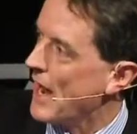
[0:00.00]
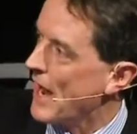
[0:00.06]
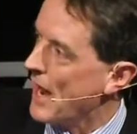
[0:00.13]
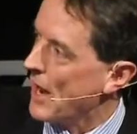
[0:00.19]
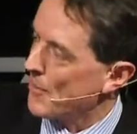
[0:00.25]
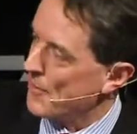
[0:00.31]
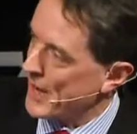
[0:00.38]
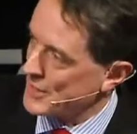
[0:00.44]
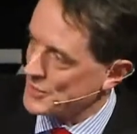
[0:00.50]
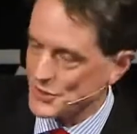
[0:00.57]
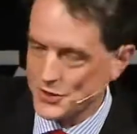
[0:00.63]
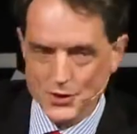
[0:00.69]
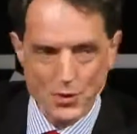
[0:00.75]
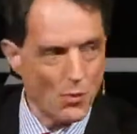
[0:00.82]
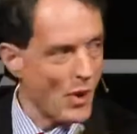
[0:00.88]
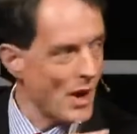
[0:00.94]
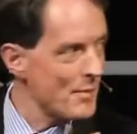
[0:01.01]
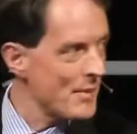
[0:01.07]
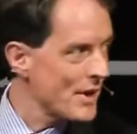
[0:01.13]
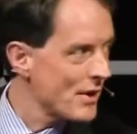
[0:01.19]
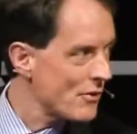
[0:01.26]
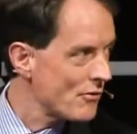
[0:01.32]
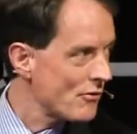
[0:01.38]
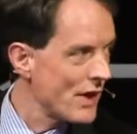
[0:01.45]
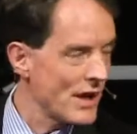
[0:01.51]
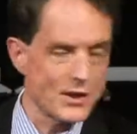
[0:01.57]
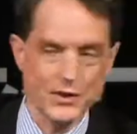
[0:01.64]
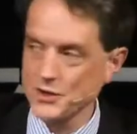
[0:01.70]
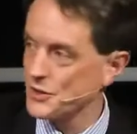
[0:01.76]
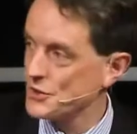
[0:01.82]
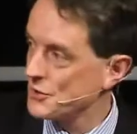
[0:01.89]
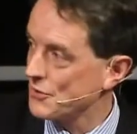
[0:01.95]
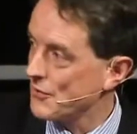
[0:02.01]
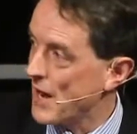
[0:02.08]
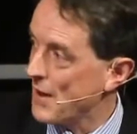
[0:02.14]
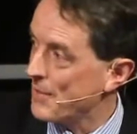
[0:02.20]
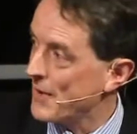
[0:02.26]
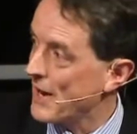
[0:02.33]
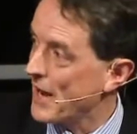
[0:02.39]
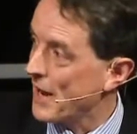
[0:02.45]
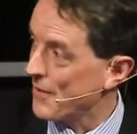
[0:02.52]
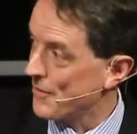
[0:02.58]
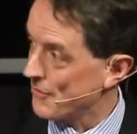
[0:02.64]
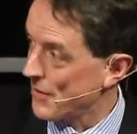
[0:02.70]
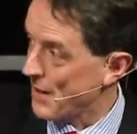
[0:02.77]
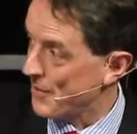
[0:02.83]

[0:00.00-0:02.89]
And just a one-minute reflection to wrap it up.